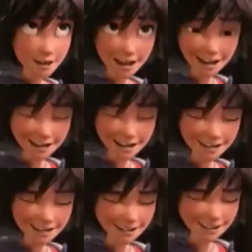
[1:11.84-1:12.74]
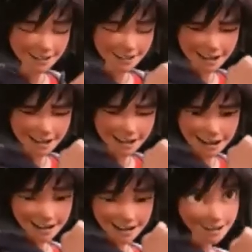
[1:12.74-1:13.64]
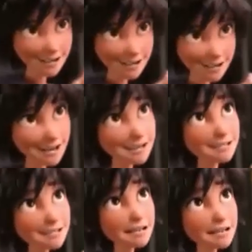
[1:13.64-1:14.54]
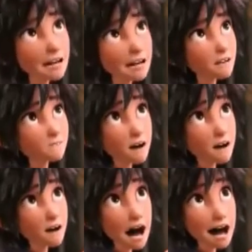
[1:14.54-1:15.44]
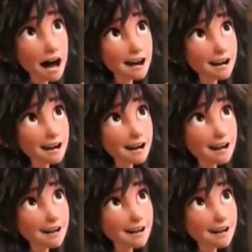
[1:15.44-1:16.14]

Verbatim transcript: we were playing. It's a, a, a superhero thing.